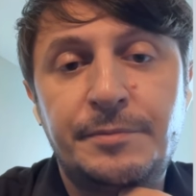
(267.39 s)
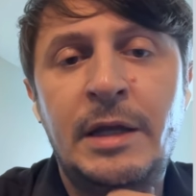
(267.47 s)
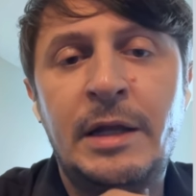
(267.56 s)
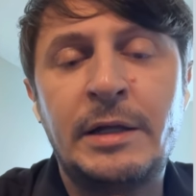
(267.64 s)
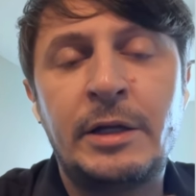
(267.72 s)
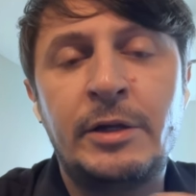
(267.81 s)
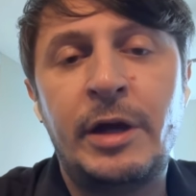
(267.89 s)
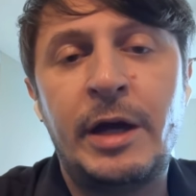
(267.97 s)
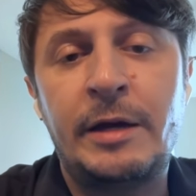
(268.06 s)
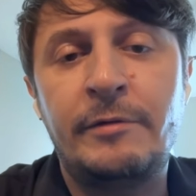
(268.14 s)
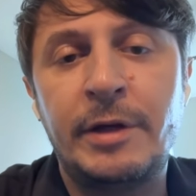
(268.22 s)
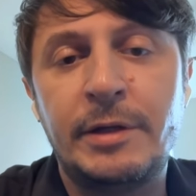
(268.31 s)
And like that, you
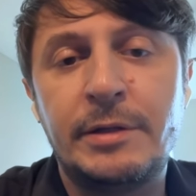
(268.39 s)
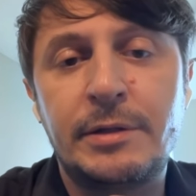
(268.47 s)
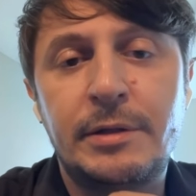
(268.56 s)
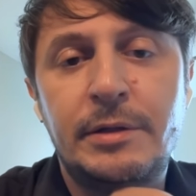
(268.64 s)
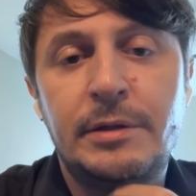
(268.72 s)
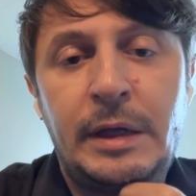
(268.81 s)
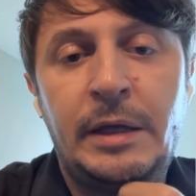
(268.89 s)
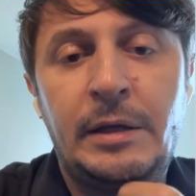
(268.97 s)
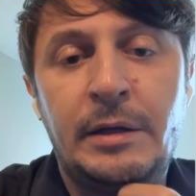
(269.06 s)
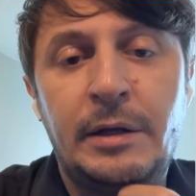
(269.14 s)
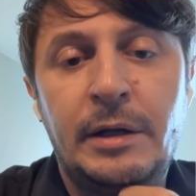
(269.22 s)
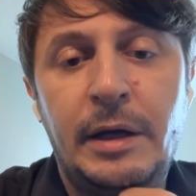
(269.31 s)
have it
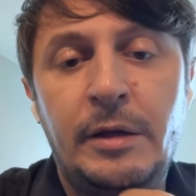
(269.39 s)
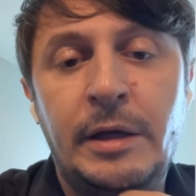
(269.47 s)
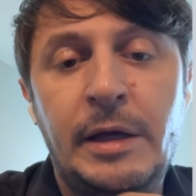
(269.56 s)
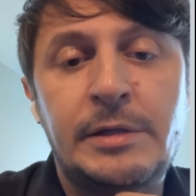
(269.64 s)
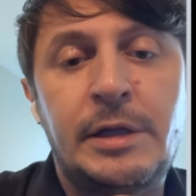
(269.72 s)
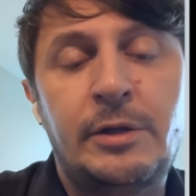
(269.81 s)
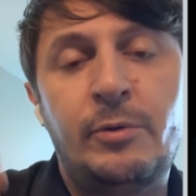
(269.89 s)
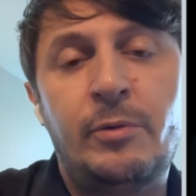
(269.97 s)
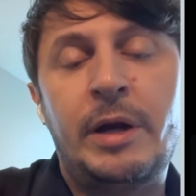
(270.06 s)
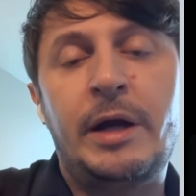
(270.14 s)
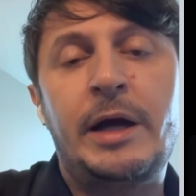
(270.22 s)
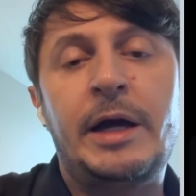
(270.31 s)
hidden in case that you
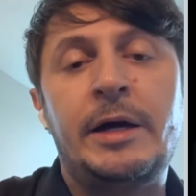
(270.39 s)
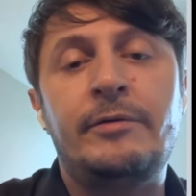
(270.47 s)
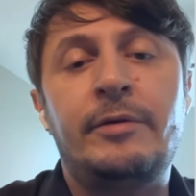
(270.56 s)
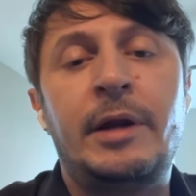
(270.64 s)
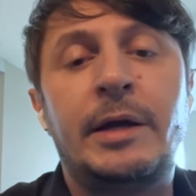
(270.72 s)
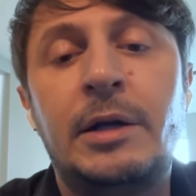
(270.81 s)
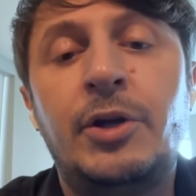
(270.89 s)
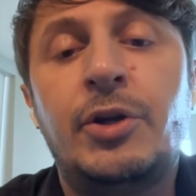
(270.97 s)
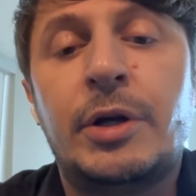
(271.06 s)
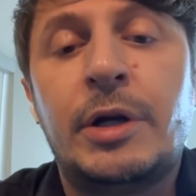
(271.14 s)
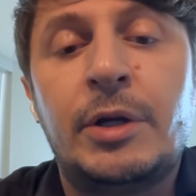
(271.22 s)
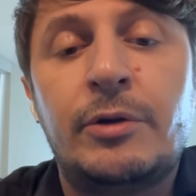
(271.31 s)
want to have a
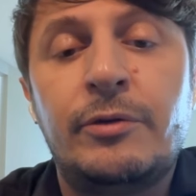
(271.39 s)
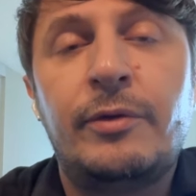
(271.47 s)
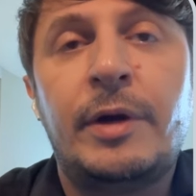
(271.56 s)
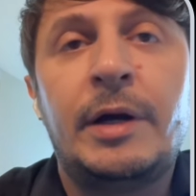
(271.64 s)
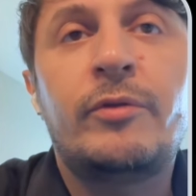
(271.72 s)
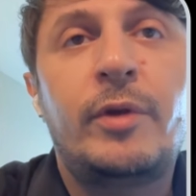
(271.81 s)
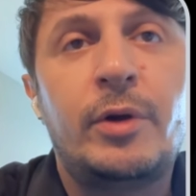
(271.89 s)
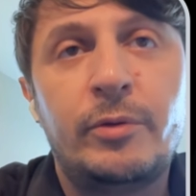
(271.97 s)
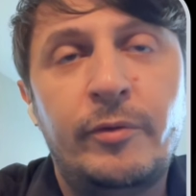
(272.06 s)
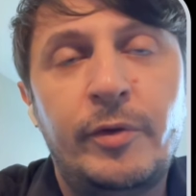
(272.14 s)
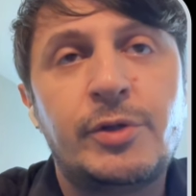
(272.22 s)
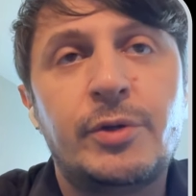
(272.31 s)
cleaner kind of
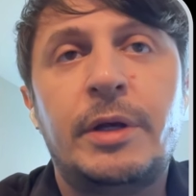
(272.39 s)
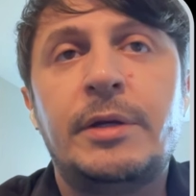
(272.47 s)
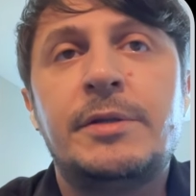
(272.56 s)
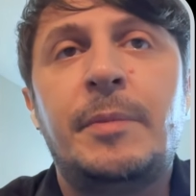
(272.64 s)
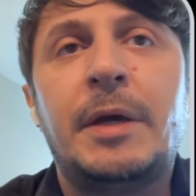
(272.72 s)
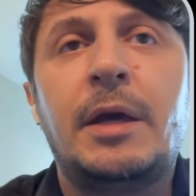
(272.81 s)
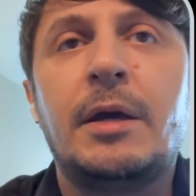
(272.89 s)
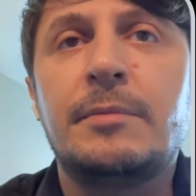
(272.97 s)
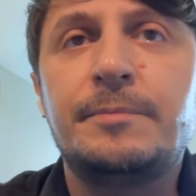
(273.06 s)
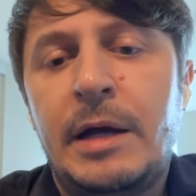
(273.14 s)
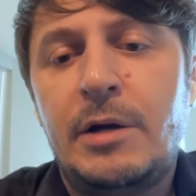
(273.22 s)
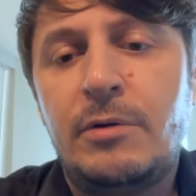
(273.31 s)
workflow visually speaking.
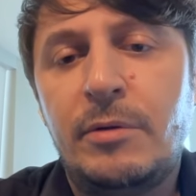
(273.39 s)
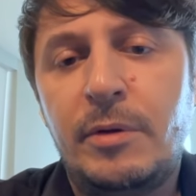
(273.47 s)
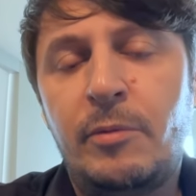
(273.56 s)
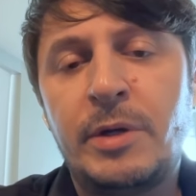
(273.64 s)
Now,